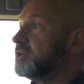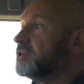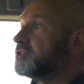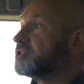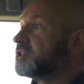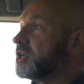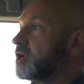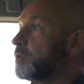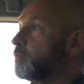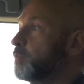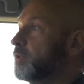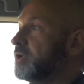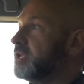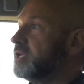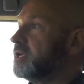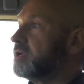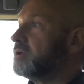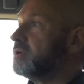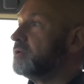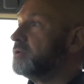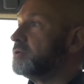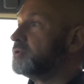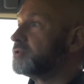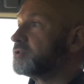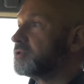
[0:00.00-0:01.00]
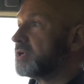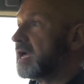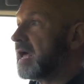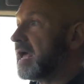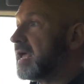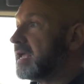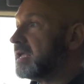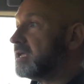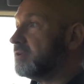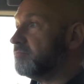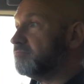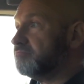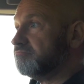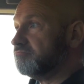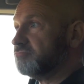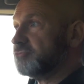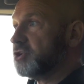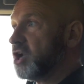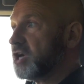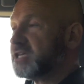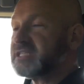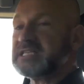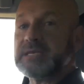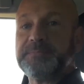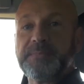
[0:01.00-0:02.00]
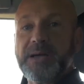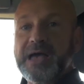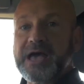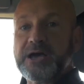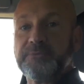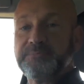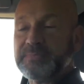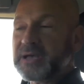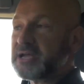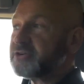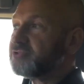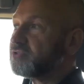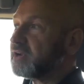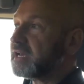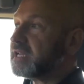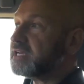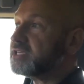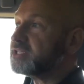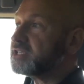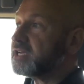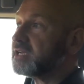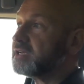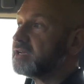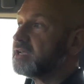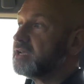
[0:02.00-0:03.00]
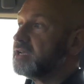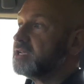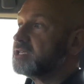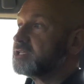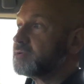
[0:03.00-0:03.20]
So we use a nicely powered petrol engine